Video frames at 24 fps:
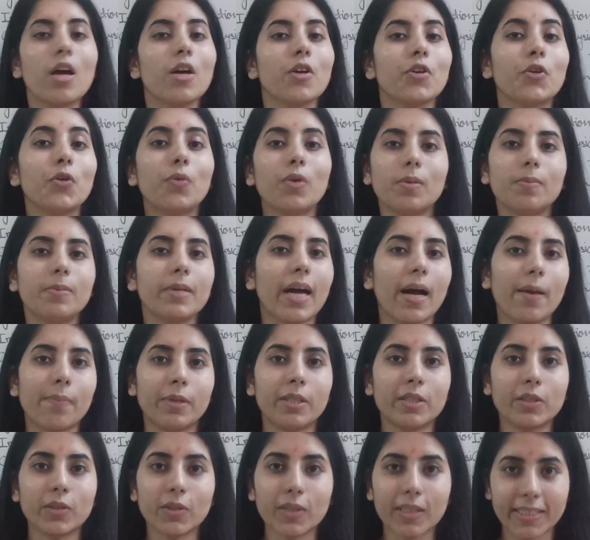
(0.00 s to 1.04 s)
you will be
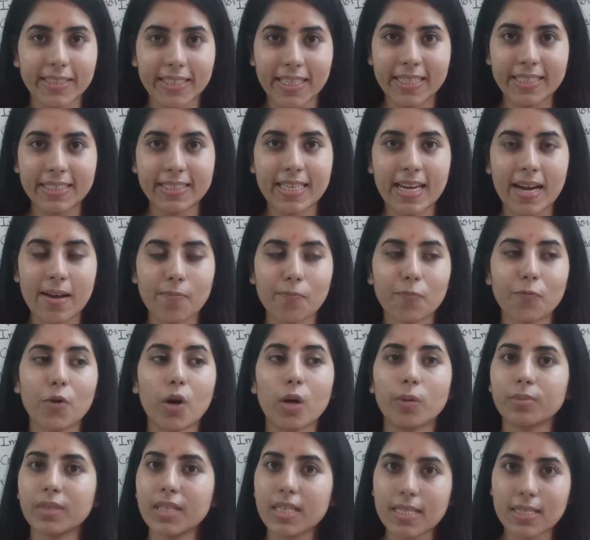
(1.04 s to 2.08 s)
able to attend them
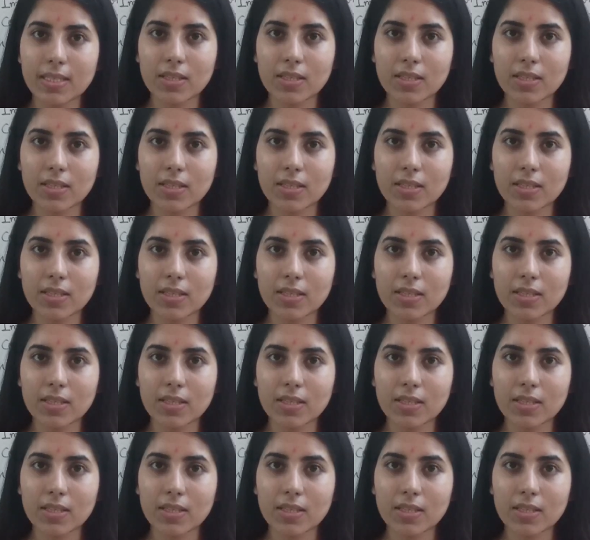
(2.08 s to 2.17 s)
from the